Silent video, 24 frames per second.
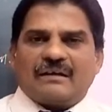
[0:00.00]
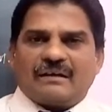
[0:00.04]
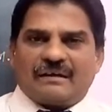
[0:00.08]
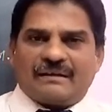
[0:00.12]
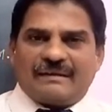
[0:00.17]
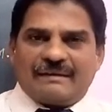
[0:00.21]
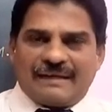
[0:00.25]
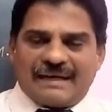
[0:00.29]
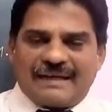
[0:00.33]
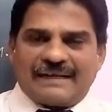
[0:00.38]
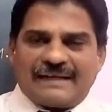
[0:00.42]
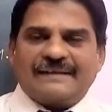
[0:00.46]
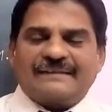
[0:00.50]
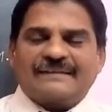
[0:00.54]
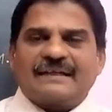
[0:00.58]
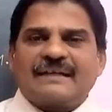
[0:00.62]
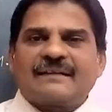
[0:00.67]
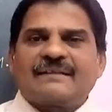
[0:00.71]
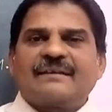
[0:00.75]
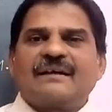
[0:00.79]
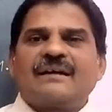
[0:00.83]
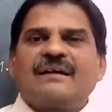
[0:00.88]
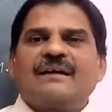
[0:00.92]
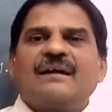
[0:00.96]

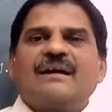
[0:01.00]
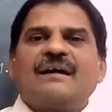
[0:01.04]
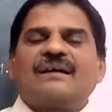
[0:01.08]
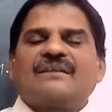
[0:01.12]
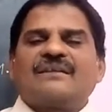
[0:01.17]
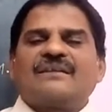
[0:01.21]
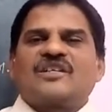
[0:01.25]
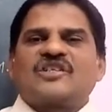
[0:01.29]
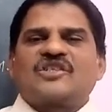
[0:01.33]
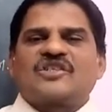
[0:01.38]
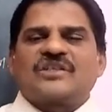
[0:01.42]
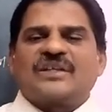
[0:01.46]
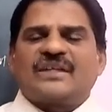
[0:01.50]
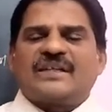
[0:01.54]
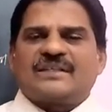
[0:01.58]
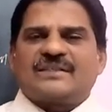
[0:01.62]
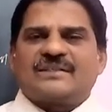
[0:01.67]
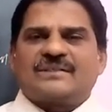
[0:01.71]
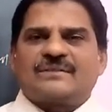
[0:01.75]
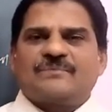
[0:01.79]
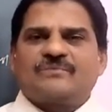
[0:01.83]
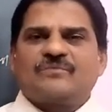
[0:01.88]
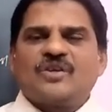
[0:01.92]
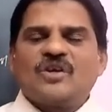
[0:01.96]
neglected the other
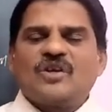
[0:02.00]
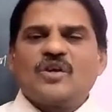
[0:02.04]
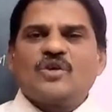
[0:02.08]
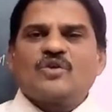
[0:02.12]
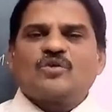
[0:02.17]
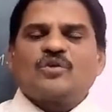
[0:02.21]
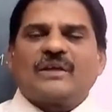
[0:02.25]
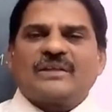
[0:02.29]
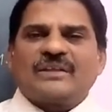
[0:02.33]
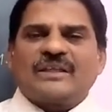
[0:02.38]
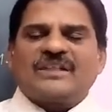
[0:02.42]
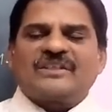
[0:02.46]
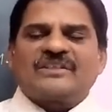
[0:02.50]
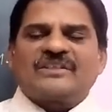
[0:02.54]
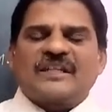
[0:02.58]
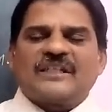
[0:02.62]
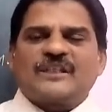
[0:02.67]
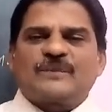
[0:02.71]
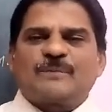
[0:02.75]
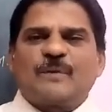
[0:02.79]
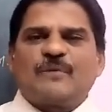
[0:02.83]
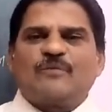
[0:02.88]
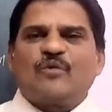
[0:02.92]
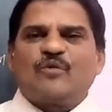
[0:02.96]
states. So other
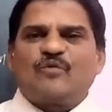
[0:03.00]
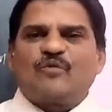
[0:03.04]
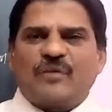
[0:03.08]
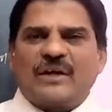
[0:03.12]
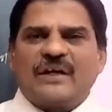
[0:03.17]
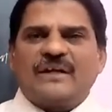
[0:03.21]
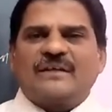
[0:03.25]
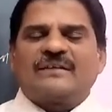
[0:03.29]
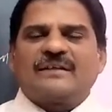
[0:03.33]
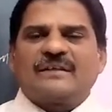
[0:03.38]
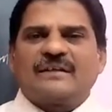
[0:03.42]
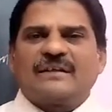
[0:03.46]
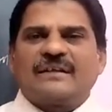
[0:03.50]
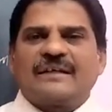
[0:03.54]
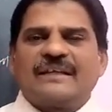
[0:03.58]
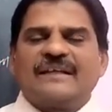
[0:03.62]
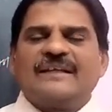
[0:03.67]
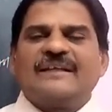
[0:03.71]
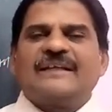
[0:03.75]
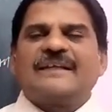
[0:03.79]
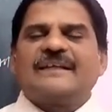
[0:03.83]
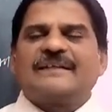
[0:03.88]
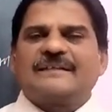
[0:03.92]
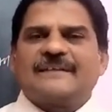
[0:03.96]
states people felt
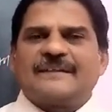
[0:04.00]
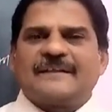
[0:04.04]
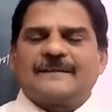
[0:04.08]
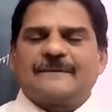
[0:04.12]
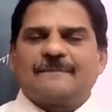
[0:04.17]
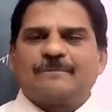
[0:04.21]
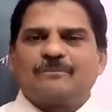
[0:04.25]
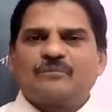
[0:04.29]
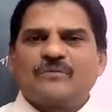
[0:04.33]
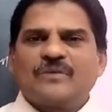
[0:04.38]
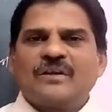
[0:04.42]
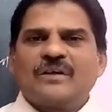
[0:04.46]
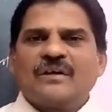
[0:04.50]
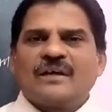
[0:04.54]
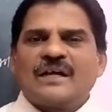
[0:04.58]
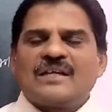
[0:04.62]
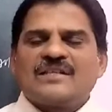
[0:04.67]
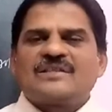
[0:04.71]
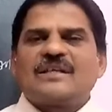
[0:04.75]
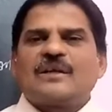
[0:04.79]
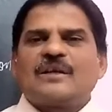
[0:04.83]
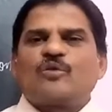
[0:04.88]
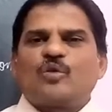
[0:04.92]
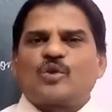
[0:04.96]
alienated.
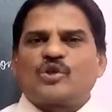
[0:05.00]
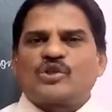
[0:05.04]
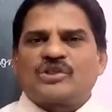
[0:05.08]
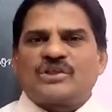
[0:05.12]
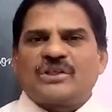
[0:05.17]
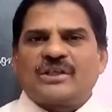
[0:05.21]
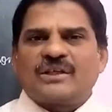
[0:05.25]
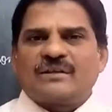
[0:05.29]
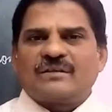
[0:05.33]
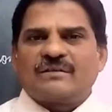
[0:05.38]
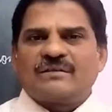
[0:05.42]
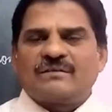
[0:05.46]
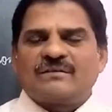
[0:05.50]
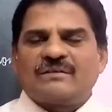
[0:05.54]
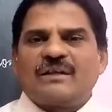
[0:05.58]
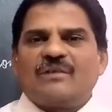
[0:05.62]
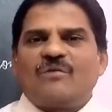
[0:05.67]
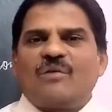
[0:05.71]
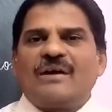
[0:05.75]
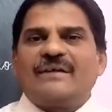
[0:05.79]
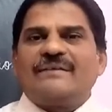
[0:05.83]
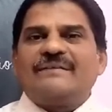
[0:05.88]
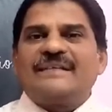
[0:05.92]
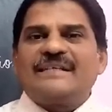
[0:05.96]
Hence they question, they
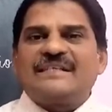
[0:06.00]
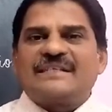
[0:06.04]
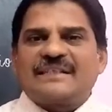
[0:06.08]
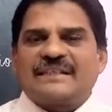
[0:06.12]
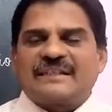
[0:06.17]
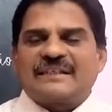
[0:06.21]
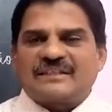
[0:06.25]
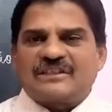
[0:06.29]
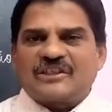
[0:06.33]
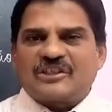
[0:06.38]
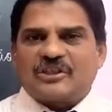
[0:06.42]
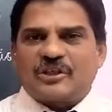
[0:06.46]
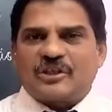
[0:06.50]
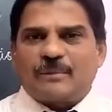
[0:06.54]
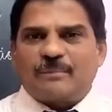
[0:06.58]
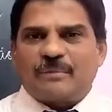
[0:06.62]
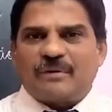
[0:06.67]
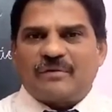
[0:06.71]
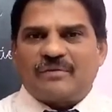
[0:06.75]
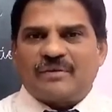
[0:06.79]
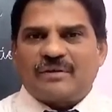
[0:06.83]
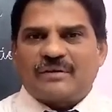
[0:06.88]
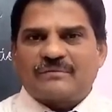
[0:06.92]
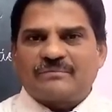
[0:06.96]
want decentralization of
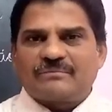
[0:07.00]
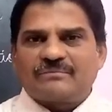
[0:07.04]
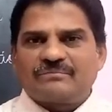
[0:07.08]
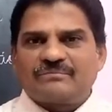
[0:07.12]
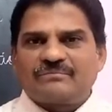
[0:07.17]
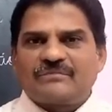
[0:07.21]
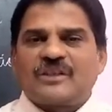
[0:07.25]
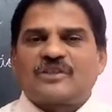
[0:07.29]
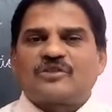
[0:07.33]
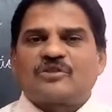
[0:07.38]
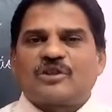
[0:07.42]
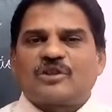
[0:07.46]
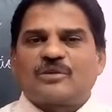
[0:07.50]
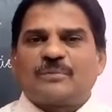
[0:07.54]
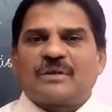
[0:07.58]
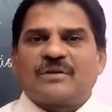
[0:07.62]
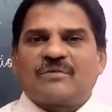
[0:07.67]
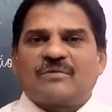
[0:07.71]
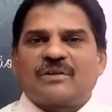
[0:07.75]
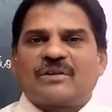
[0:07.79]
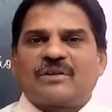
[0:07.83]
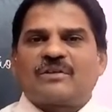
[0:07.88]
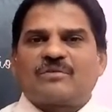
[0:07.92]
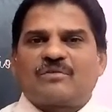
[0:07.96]
power. That's also
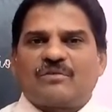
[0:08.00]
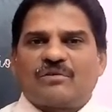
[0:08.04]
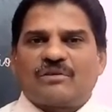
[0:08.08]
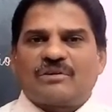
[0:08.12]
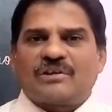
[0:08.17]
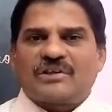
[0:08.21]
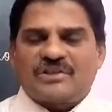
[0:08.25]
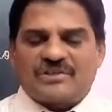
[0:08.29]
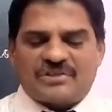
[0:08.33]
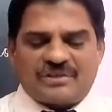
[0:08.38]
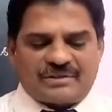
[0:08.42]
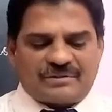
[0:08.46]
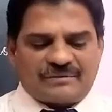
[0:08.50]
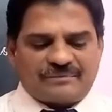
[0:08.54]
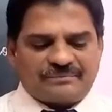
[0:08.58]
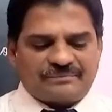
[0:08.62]
become another reason.